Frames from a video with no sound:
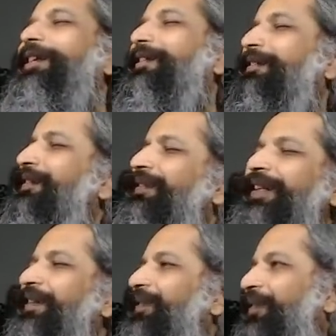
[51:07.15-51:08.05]
Oh yes,
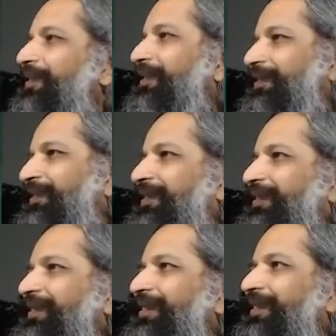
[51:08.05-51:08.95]
this is heaven on
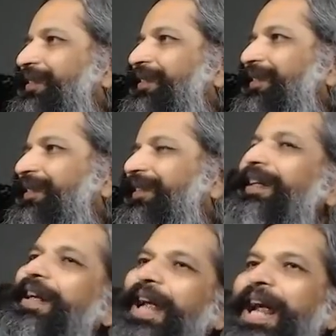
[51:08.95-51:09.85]
earth.
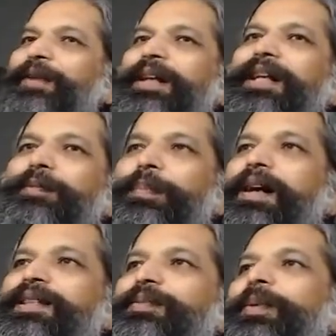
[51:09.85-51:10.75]
And when it
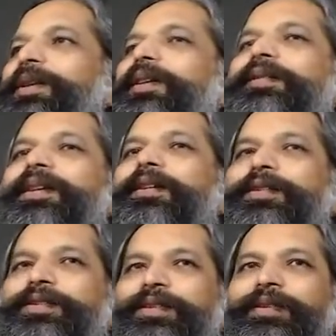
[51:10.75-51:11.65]
passed, we were not even
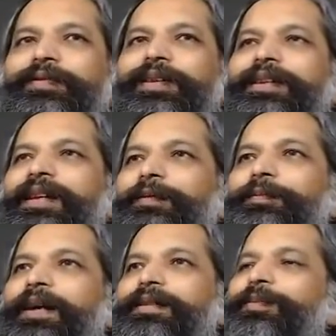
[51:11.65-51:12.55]
conscious of it that it
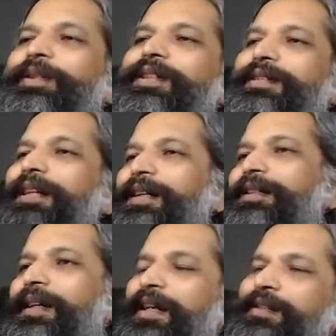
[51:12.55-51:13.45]
passed. We just needed the
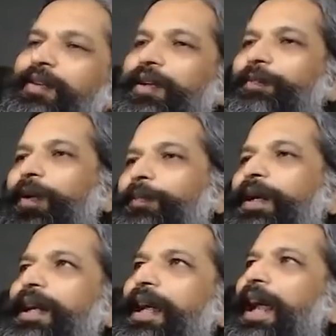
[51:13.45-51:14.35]
next lollipop.
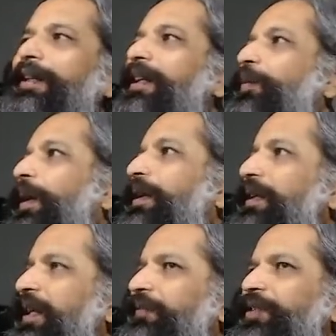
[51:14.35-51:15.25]
And then one
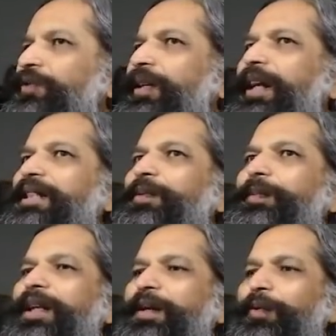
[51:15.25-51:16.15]
day, eventually, as we
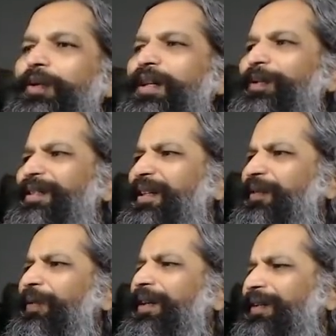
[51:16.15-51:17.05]
became older, we said,
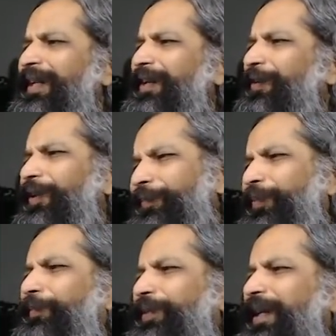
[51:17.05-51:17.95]
what, that
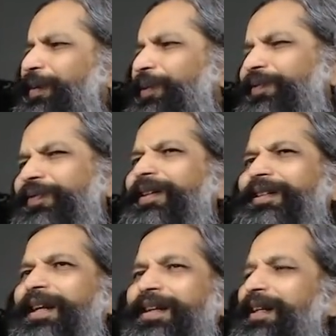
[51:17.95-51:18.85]
lollipop? Yeah, it was
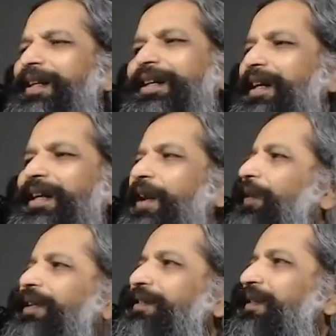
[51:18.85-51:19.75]
fun then. Now
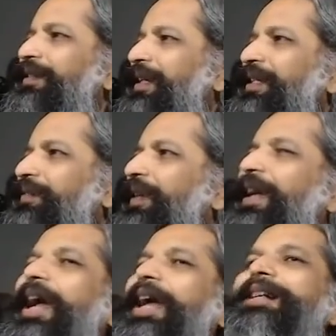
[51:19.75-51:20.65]
it doesn't
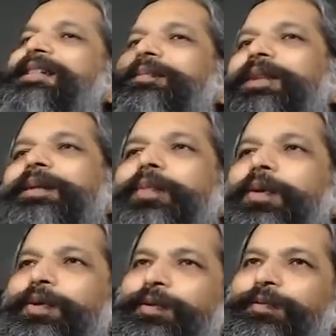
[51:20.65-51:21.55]
satisfy. I need something
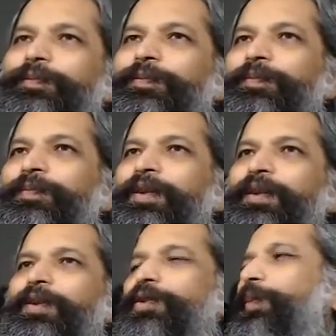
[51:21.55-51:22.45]
more.
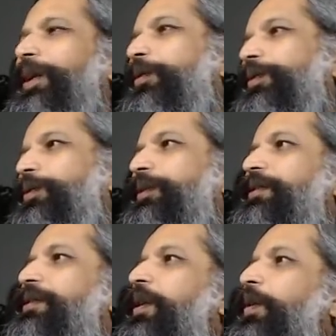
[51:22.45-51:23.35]
So we go through the
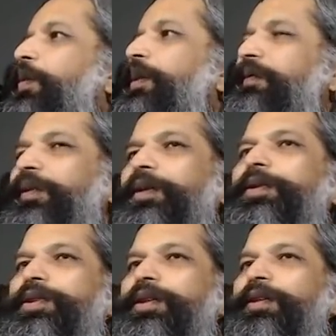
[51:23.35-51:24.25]
slow
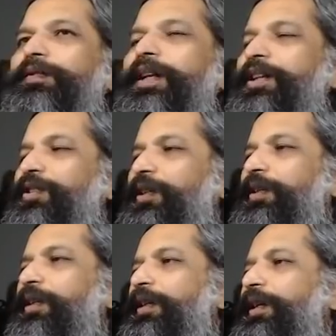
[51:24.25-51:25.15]
evolution of nature
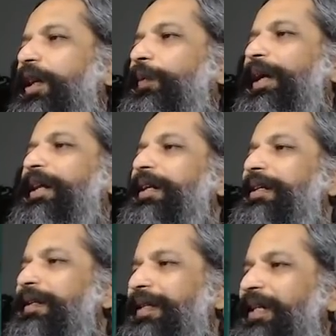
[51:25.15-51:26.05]
where
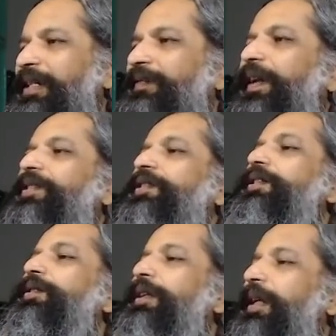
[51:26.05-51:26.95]
satisfaction
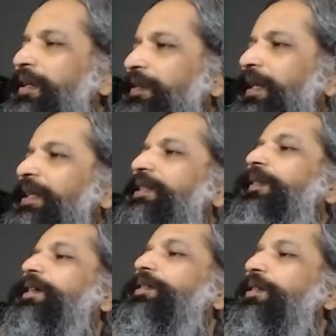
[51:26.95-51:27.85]
to greater
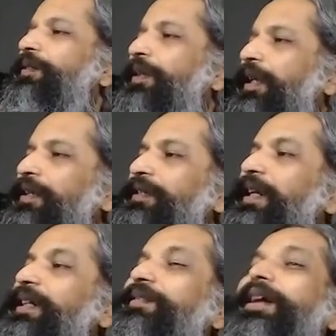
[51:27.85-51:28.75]
satisfaction to greater
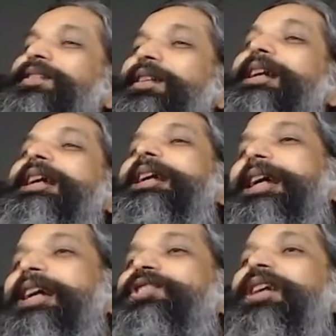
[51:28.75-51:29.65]
satisfaction,
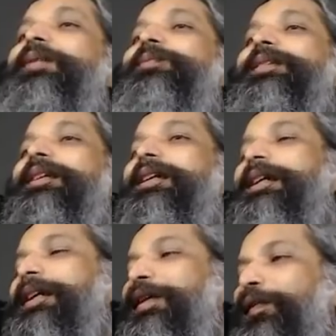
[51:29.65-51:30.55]
each time with
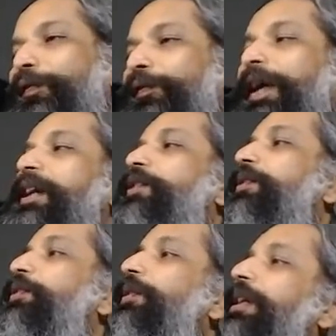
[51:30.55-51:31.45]
failure
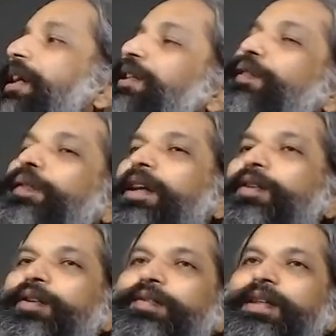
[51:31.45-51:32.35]
to greater failure
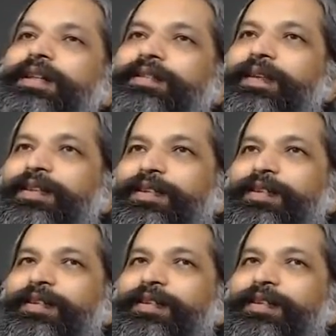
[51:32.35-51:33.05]
of satisfaction.